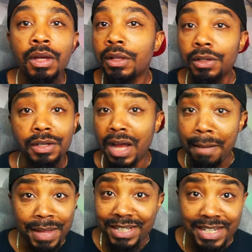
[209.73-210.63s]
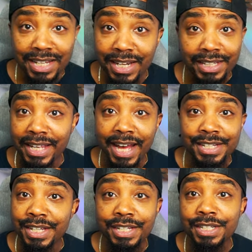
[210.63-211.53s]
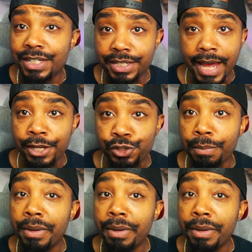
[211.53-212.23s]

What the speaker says: Look, I'm not saying that the casting is a disaster,